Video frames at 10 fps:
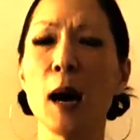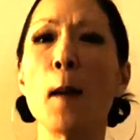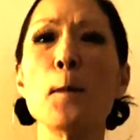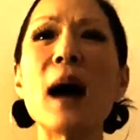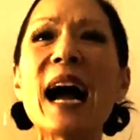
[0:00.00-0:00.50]

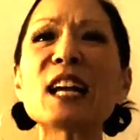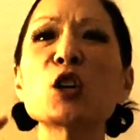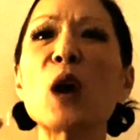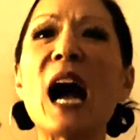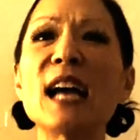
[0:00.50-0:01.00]
My
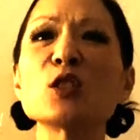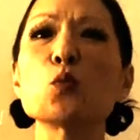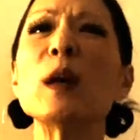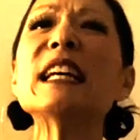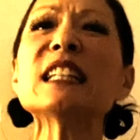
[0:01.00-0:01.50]
cries
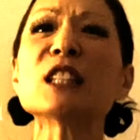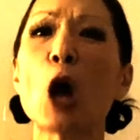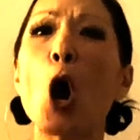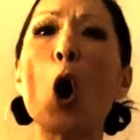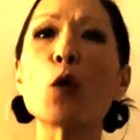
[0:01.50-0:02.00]
will
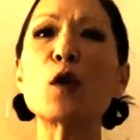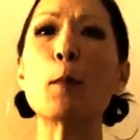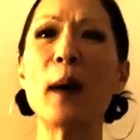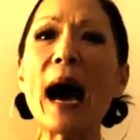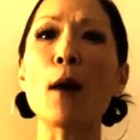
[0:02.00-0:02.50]

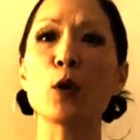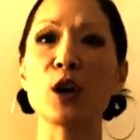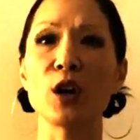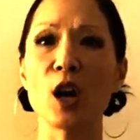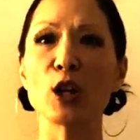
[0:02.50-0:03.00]

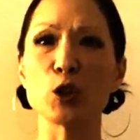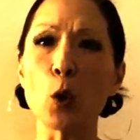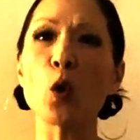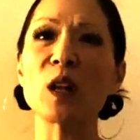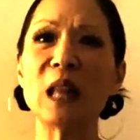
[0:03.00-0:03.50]
overpower
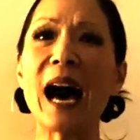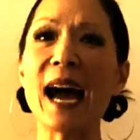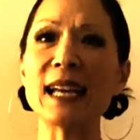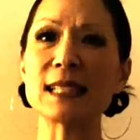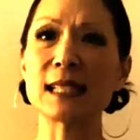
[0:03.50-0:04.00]
your
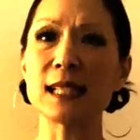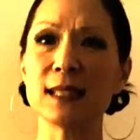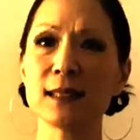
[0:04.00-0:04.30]
lies.